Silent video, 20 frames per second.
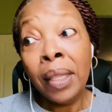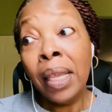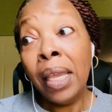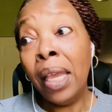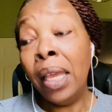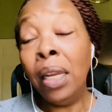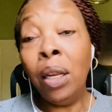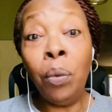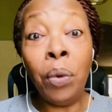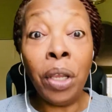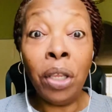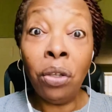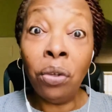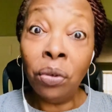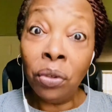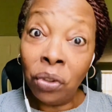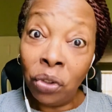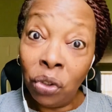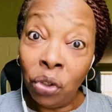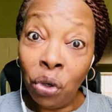Anyway, you
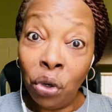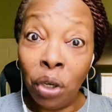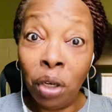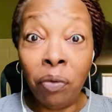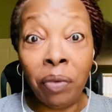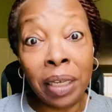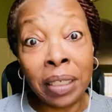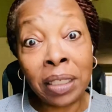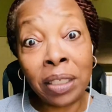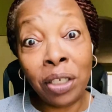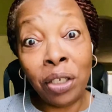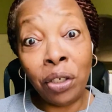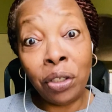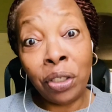enjoy the rest of your